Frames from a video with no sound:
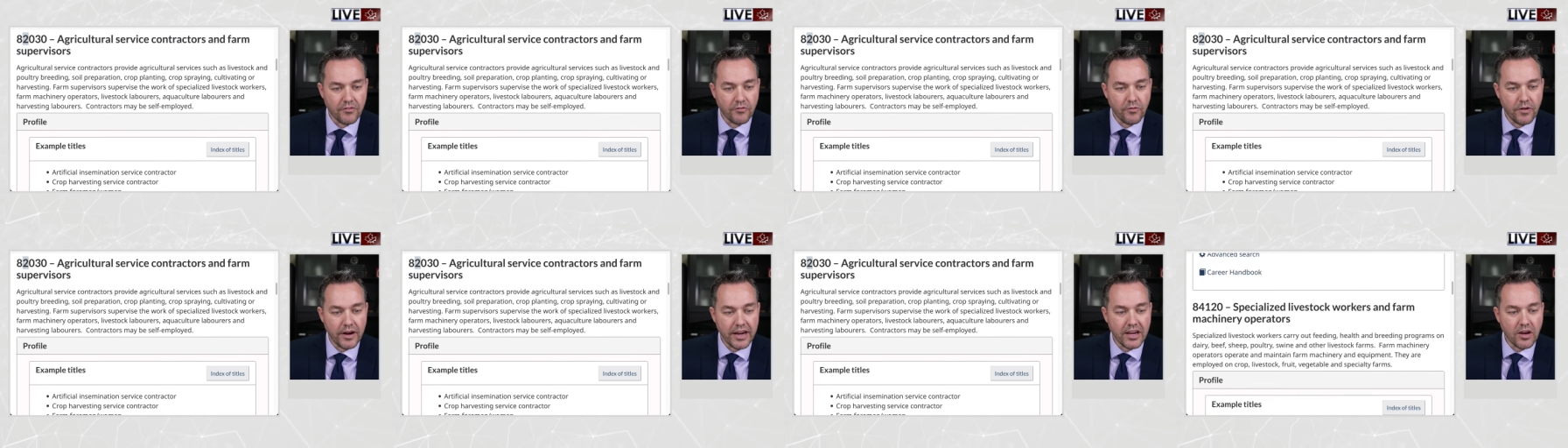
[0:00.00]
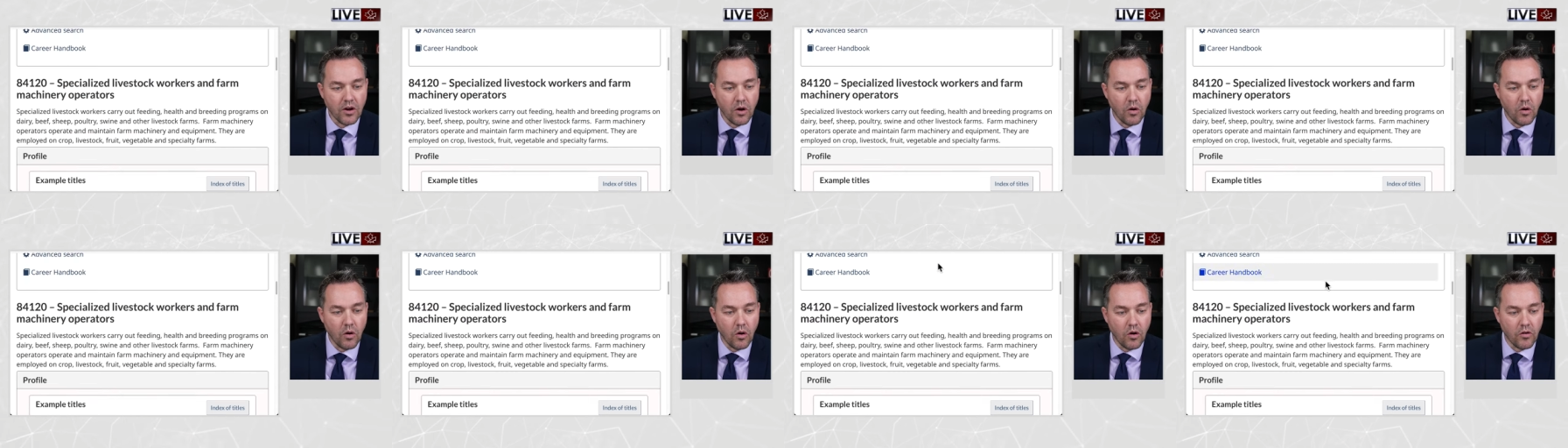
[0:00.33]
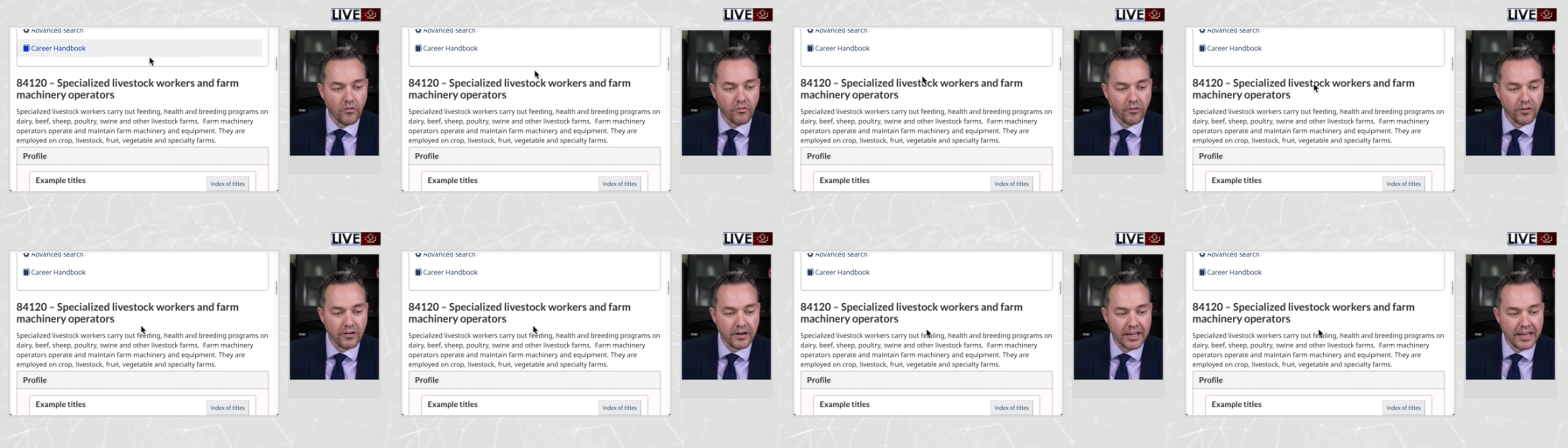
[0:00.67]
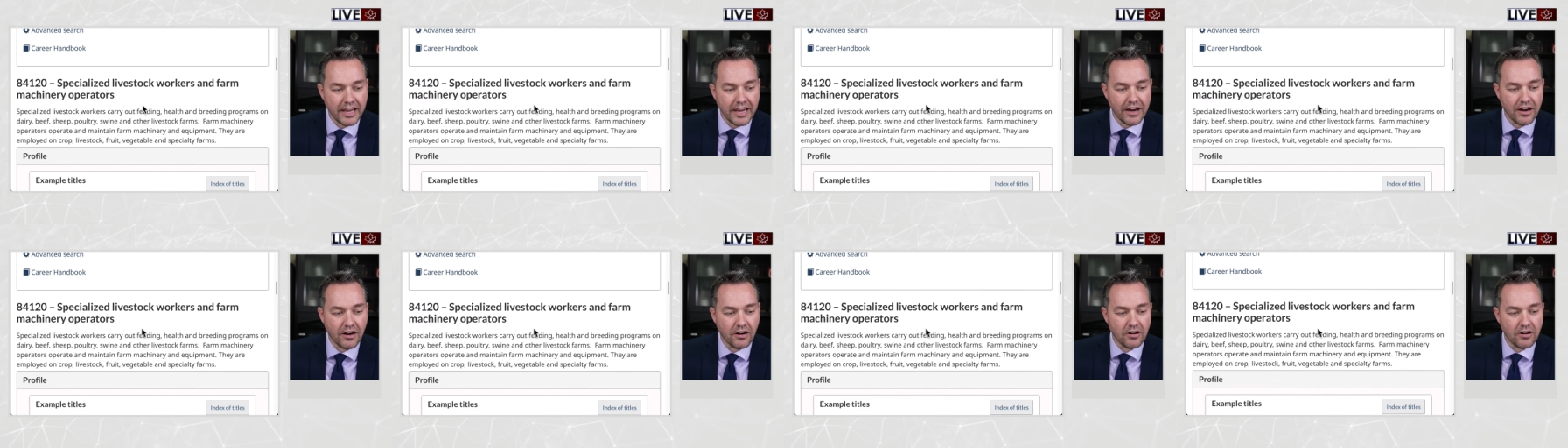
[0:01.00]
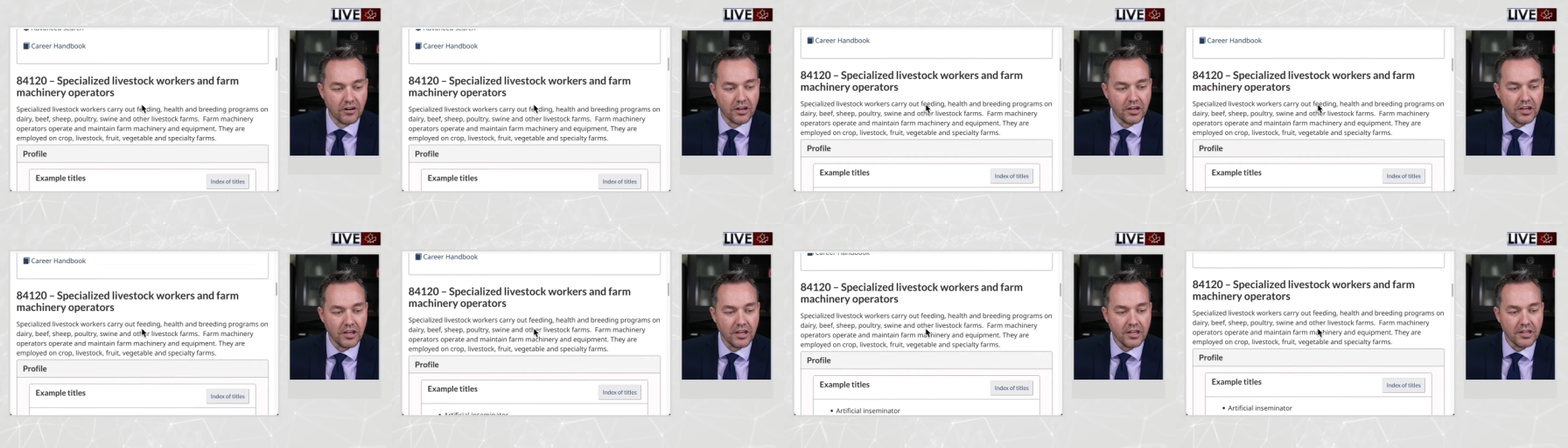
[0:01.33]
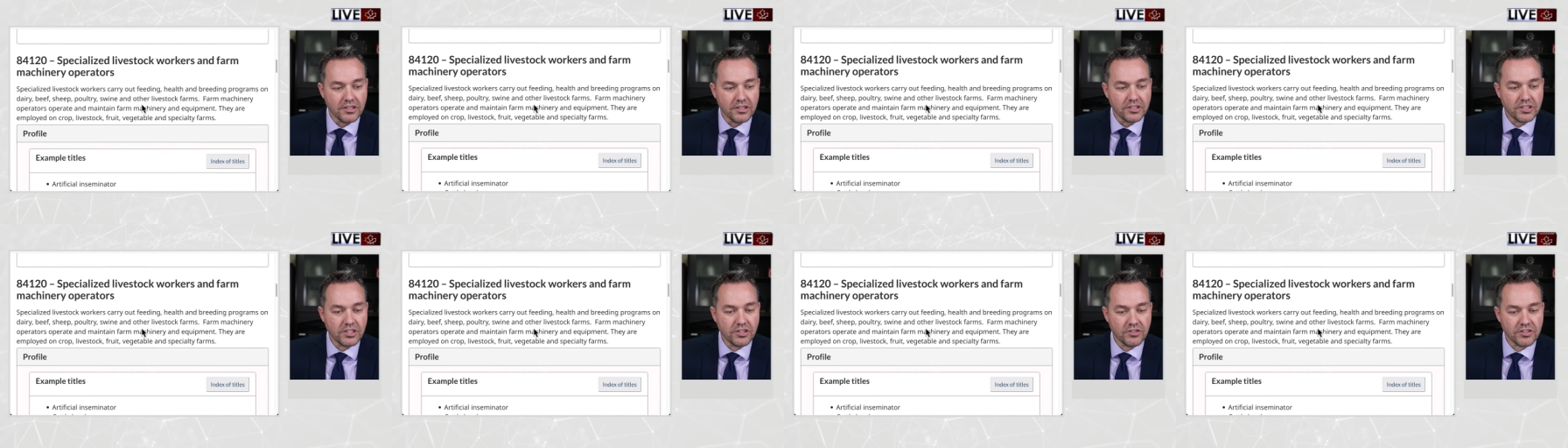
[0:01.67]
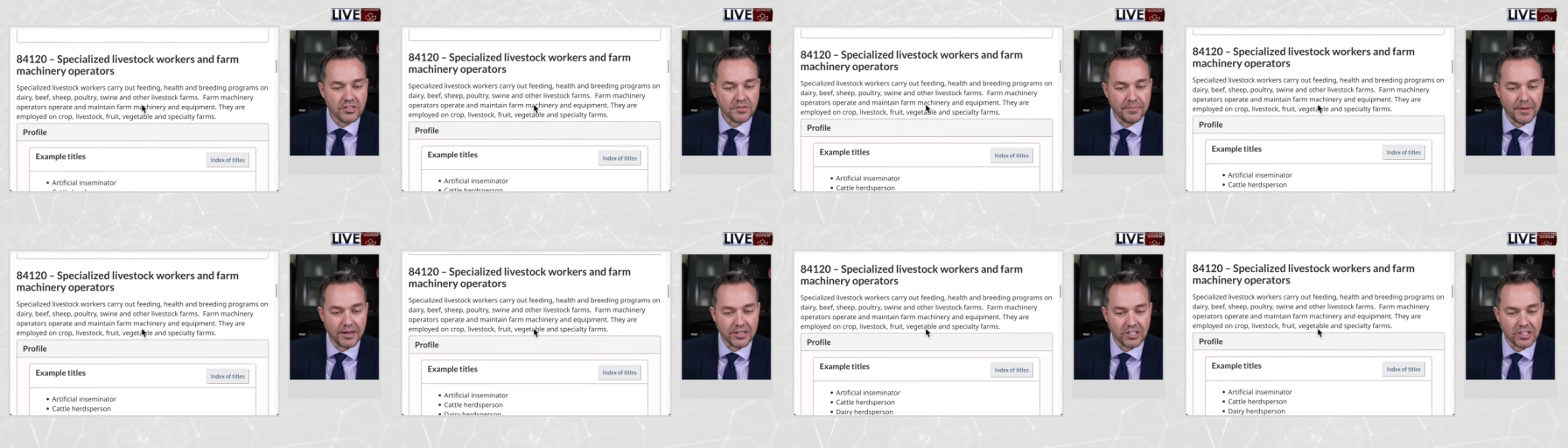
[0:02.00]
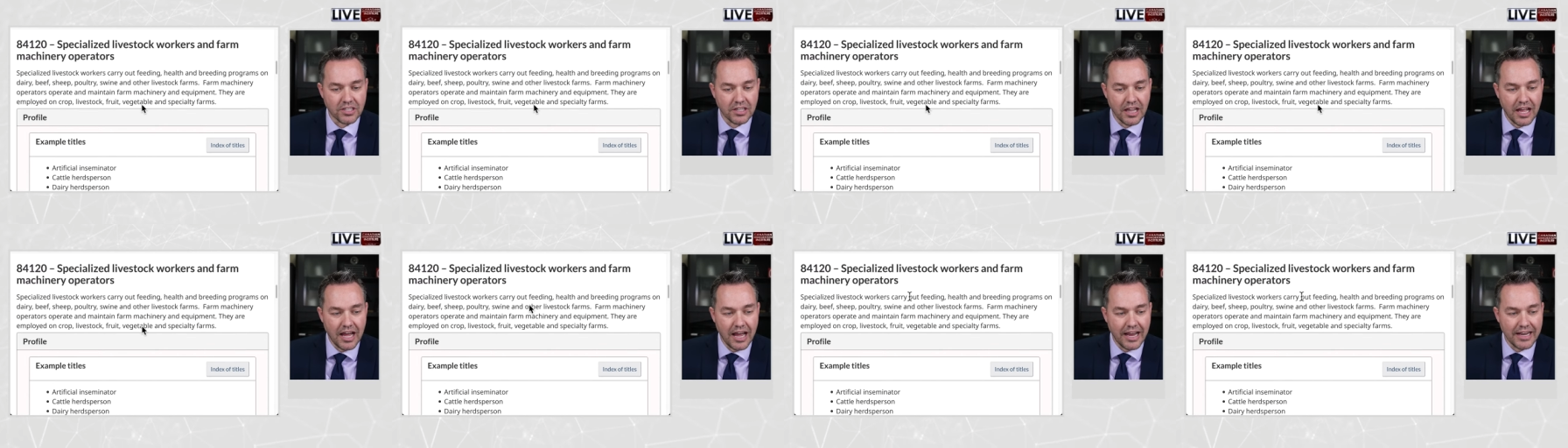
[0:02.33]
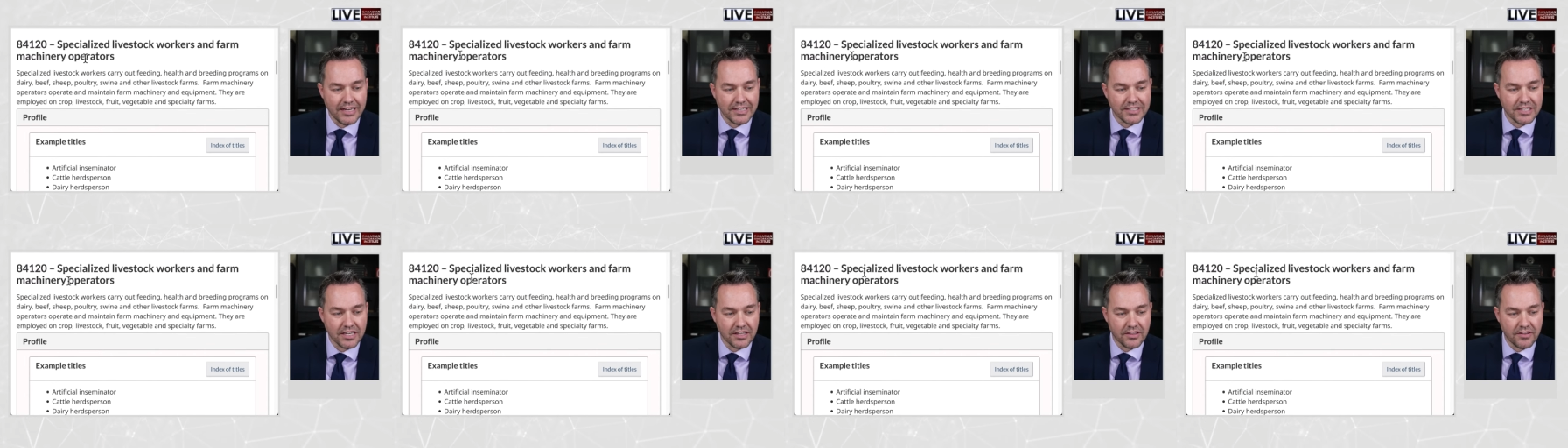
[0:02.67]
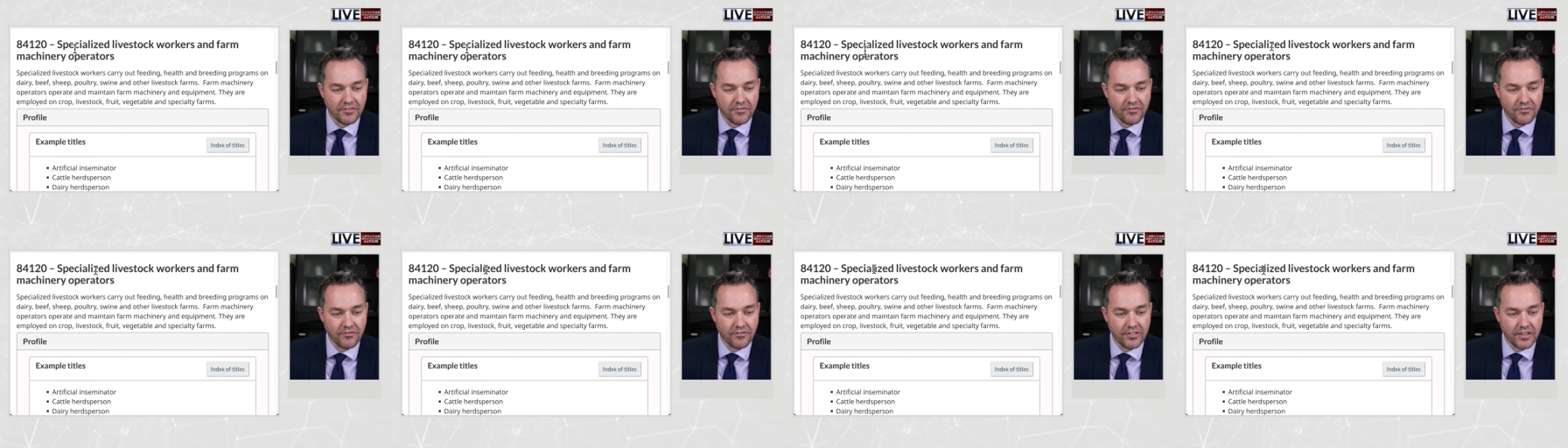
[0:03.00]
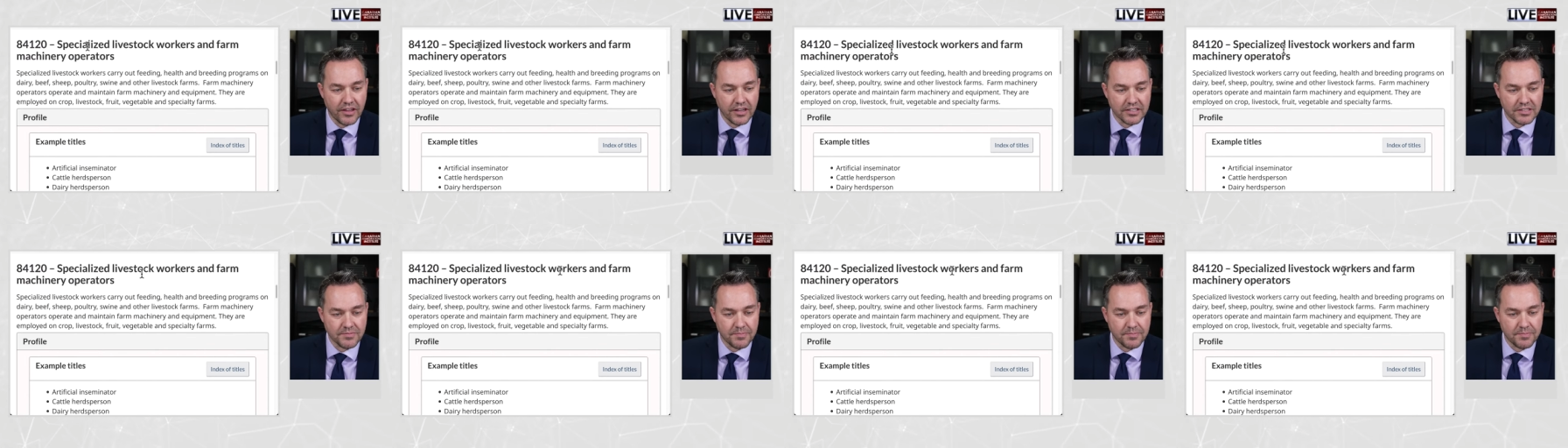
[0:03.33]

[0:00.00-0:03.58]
but if we go over here to specialized the,